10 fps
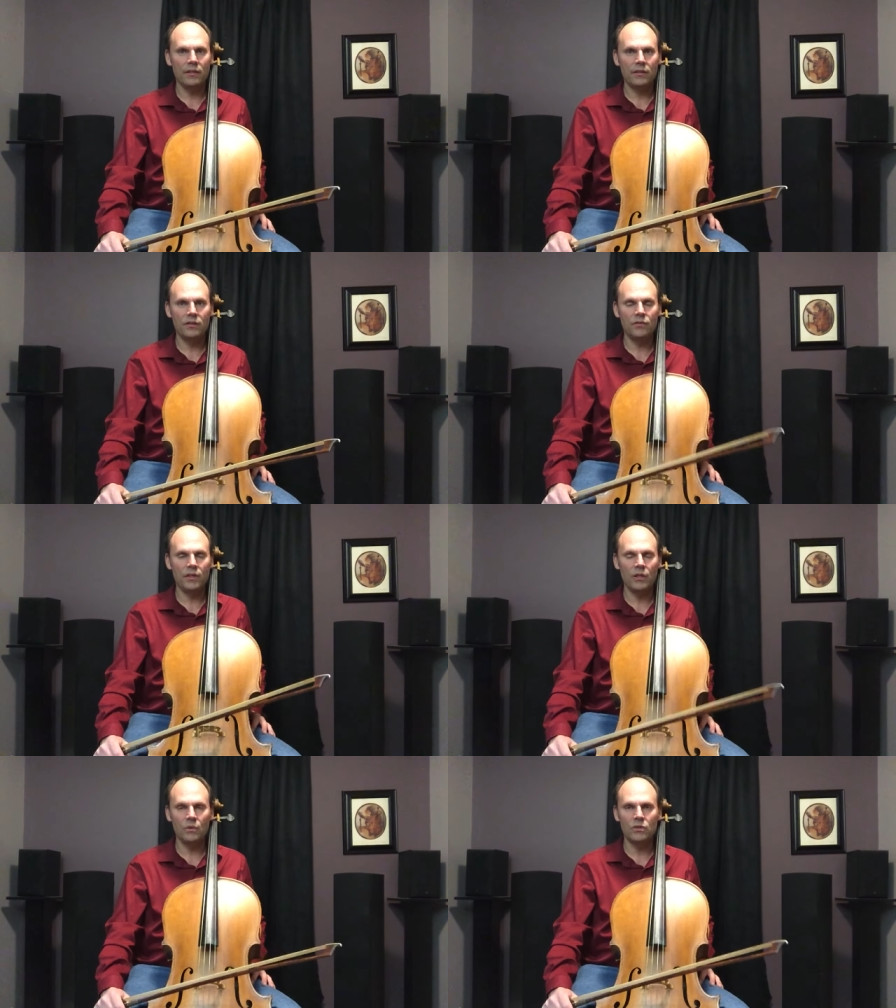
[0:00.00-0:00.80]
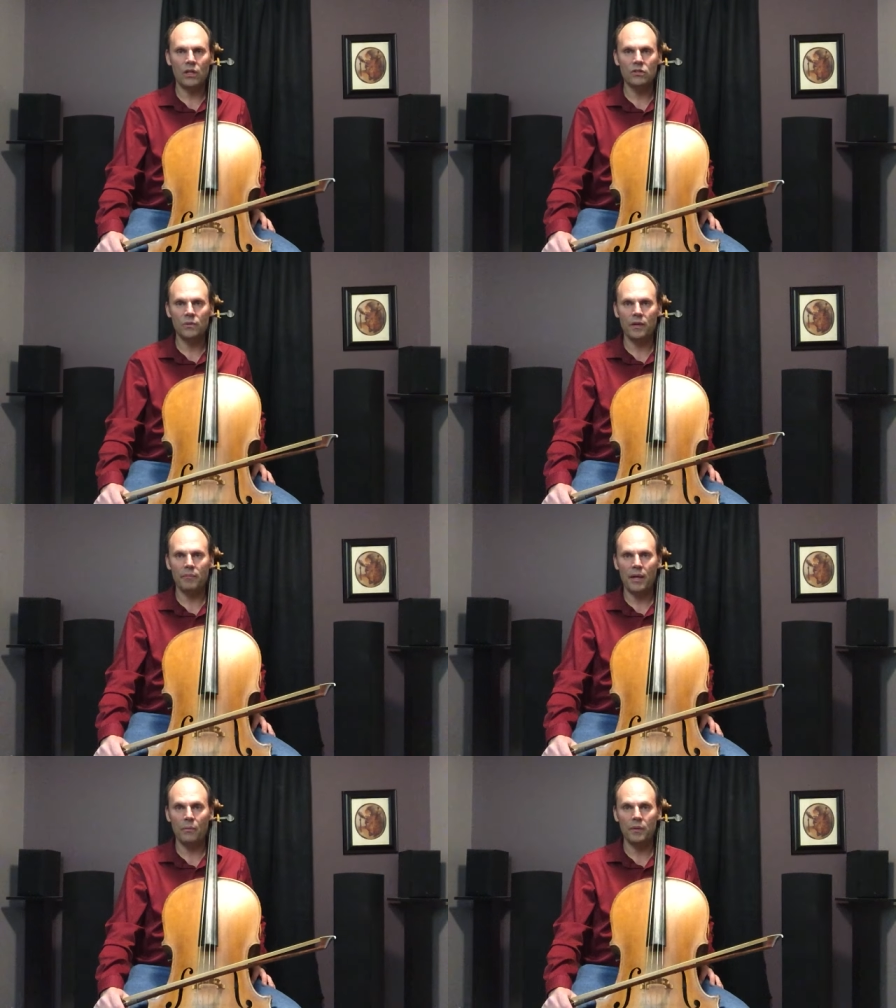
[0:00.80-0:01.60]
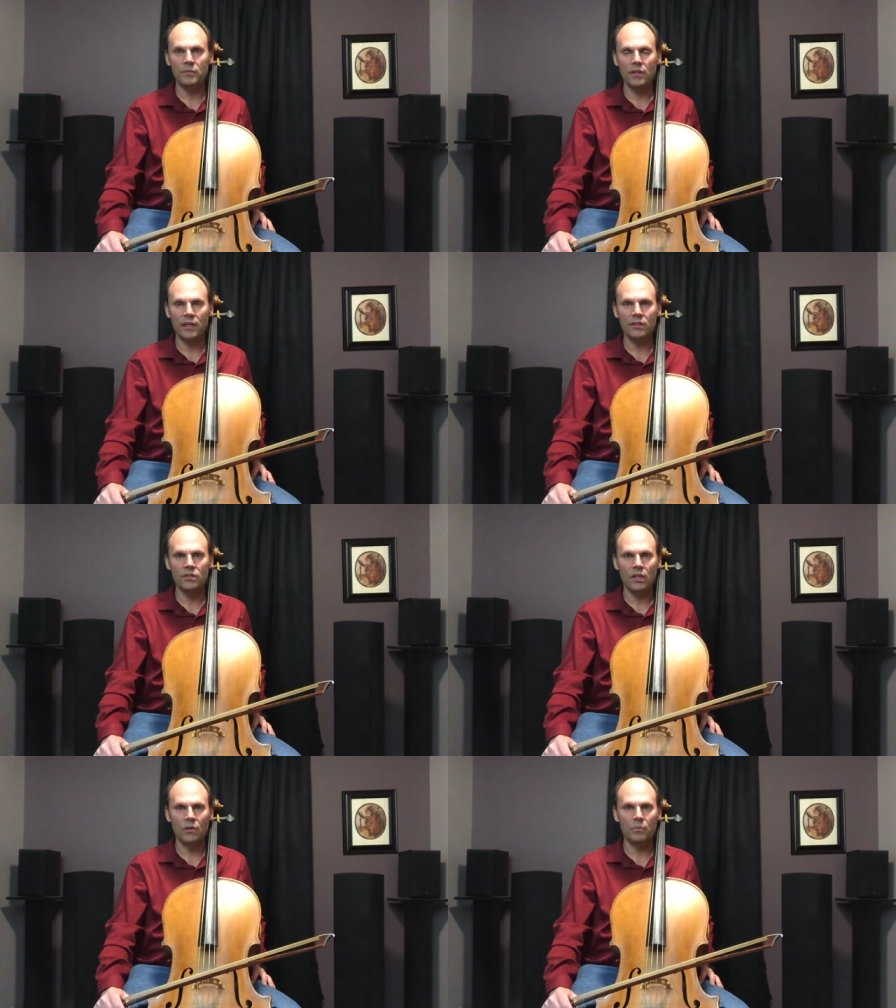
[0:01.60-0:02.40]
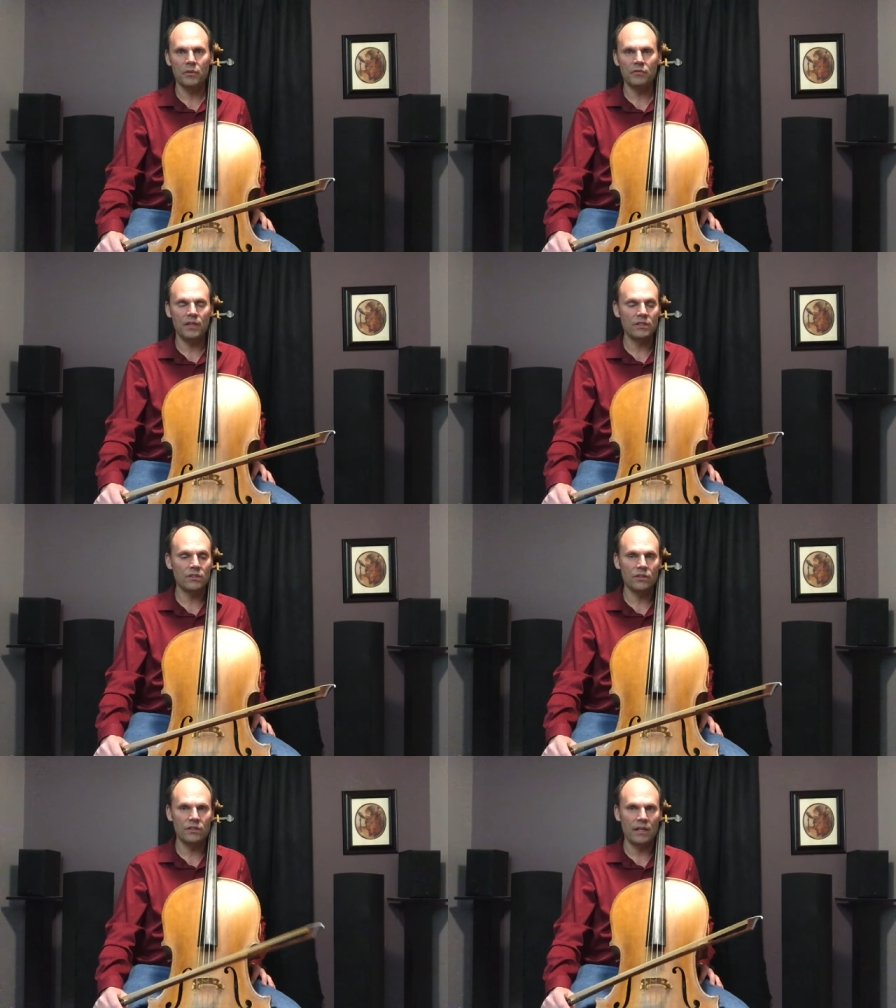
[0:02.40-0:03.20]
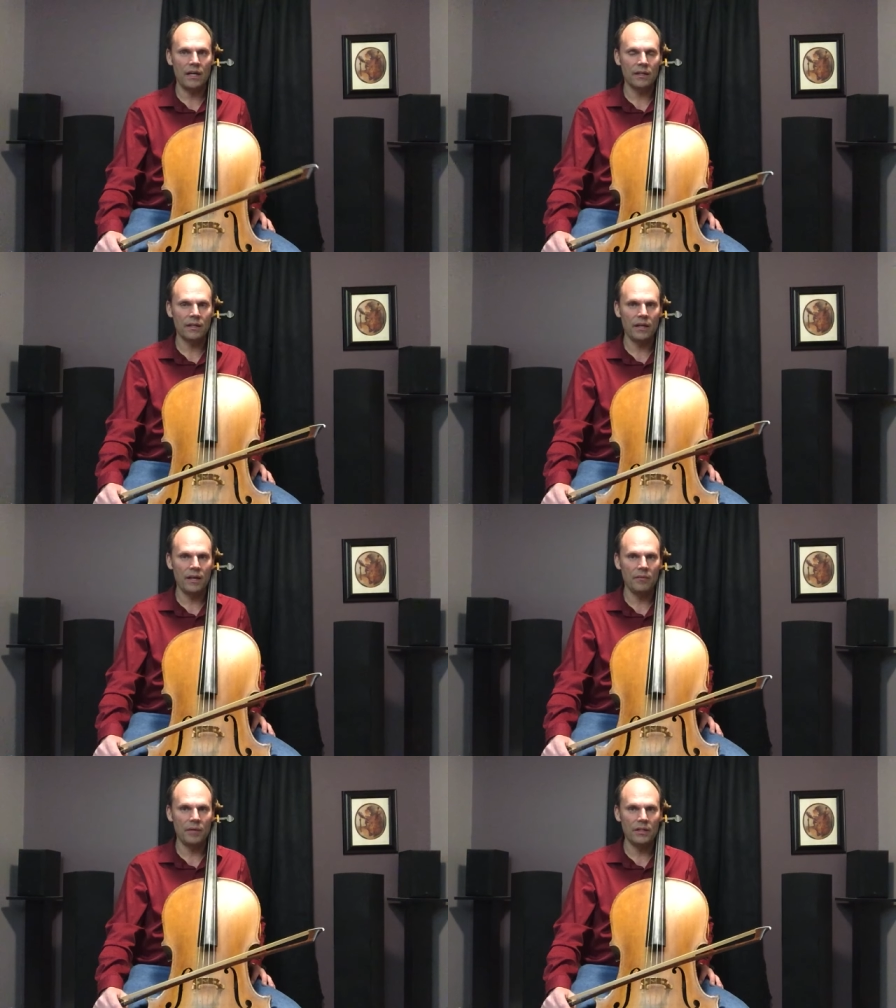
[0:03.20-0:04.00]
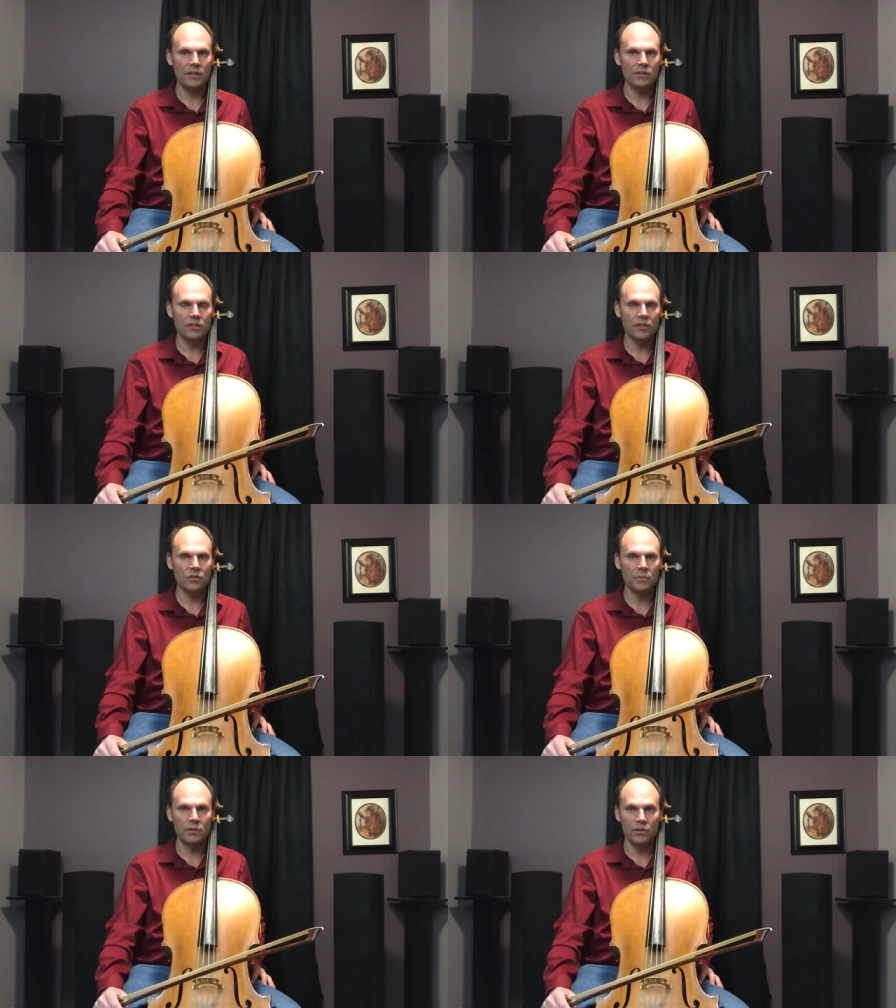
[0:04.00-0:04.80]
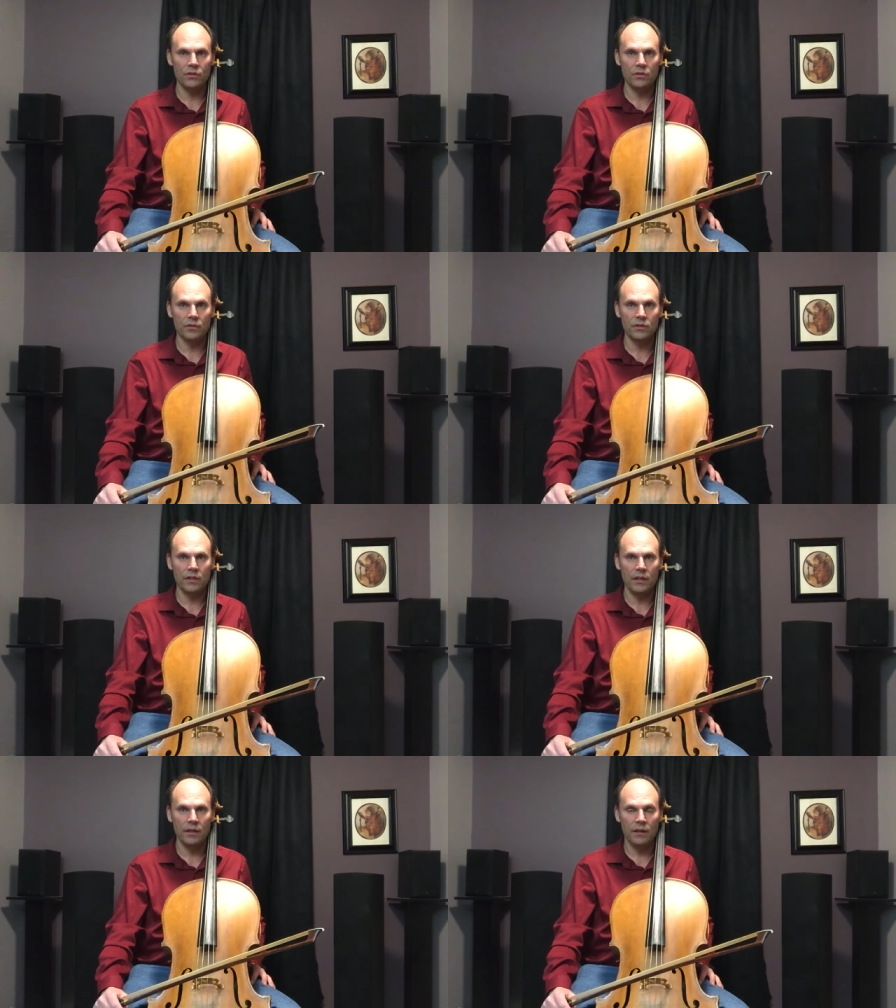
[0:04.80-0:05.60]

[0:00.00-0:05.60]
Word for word: This video is also on my website, celloprofessor.com. I teach at Central Michigan University.